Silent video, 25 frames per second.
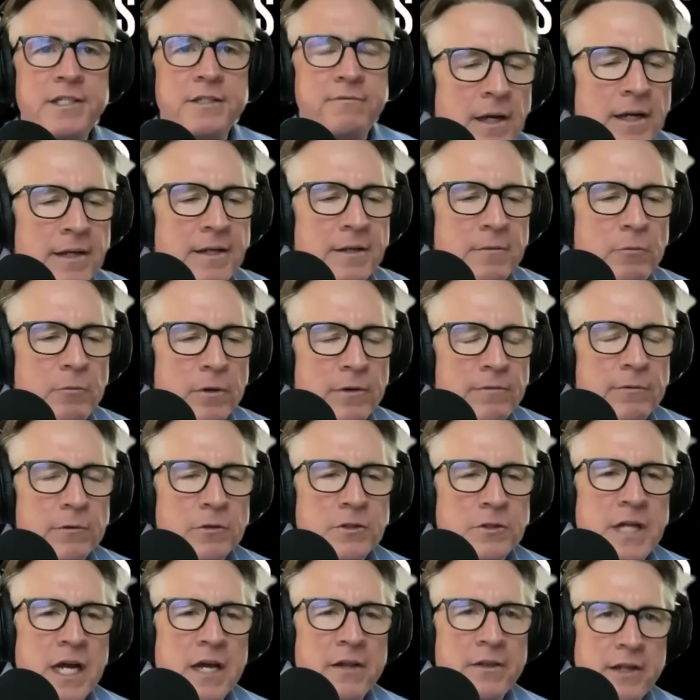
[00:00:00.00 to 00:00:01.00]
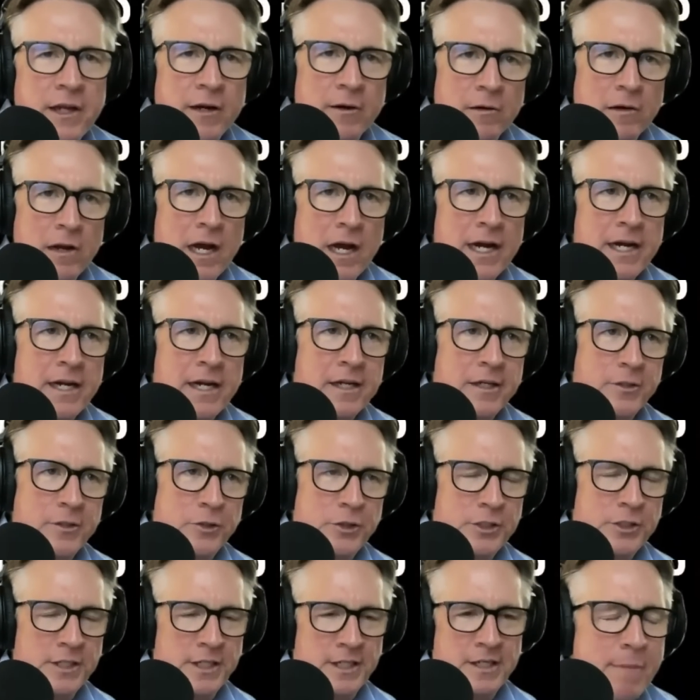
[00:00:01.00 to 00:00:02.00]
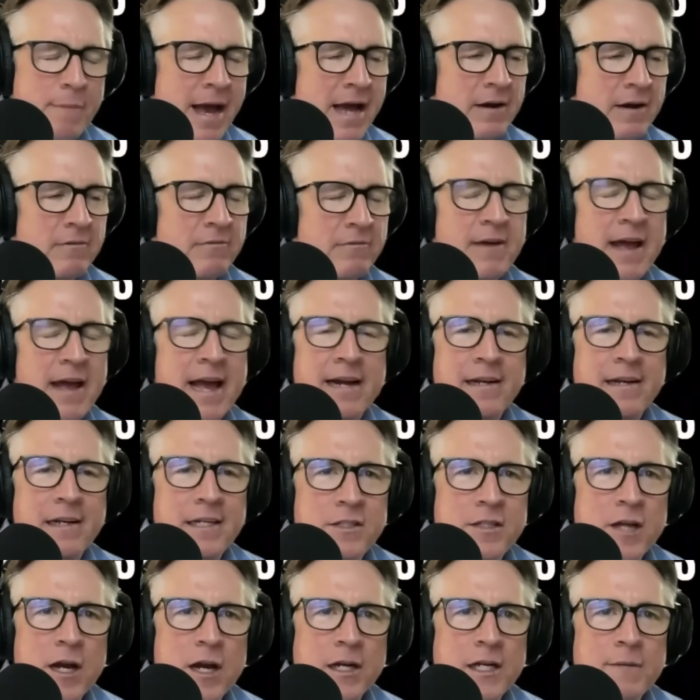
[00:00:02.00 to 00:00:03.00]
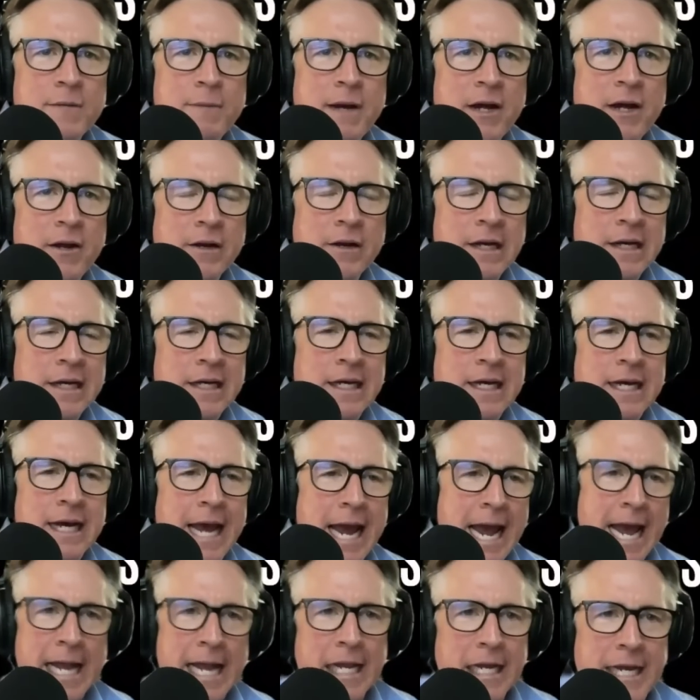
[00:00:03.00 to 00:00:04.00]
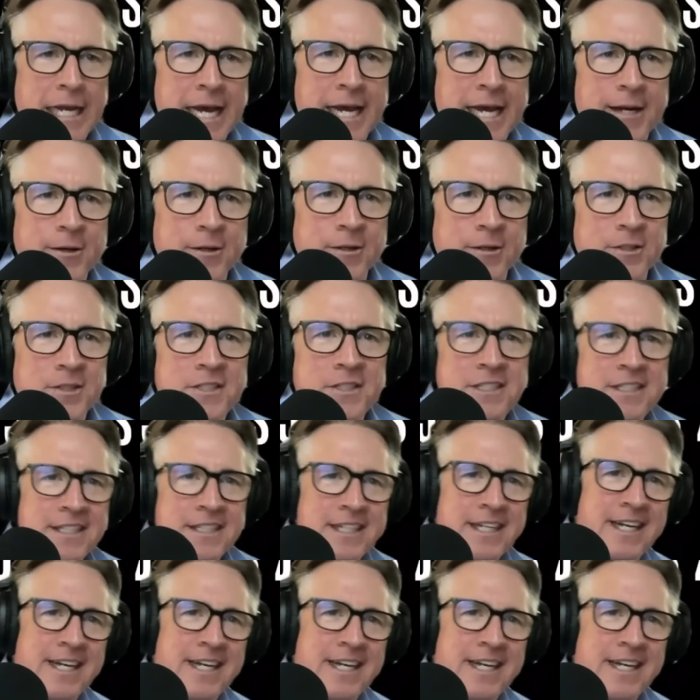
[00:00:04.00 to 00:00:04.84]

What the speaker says: and I did one for South Carolina, and she matter of factly talked about alligators.